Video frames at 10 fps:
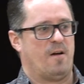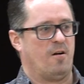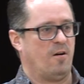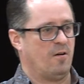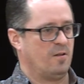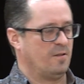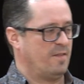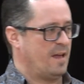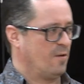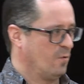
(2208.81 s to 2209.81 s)
All of
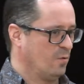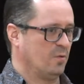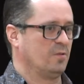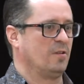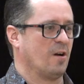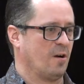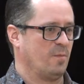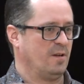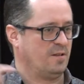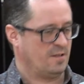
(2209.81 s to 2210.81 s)
that old
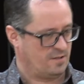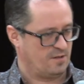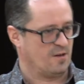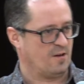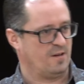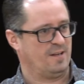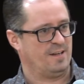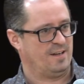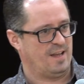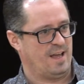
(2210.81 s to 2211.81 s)
garbage is gone
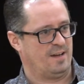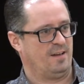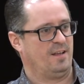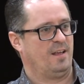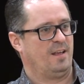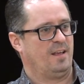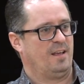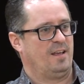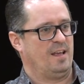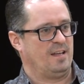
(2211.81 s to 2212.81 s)
and dead,
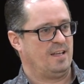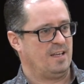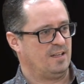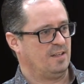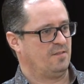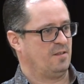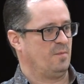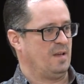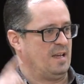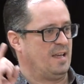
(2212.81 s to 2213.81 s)
and he lives
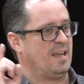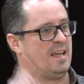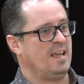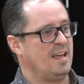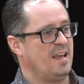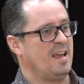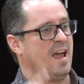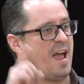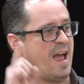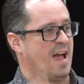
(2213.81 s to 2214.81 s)
in me. He
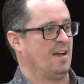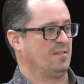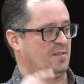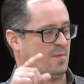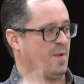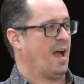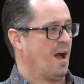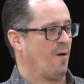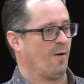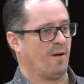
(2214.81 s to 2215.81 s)
has the
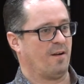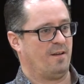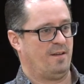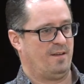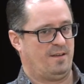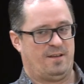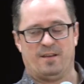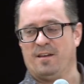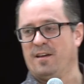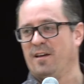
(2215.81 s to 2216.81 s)
power
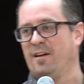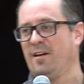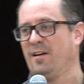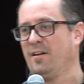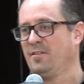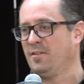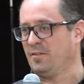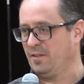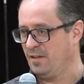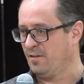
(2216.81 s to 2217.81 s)
to
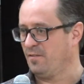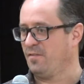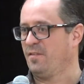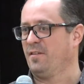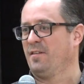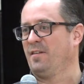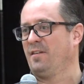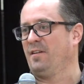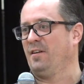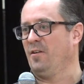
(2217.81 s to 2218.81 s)
live
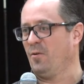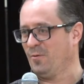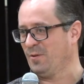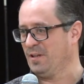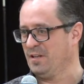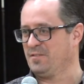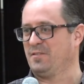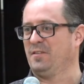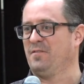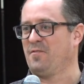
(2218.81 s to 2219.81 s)
in holiness,
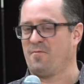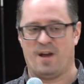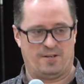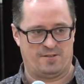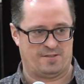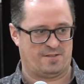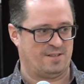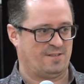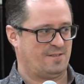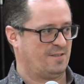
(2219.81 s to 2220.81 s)
to live in
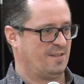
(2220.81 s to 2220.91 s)
righteousness.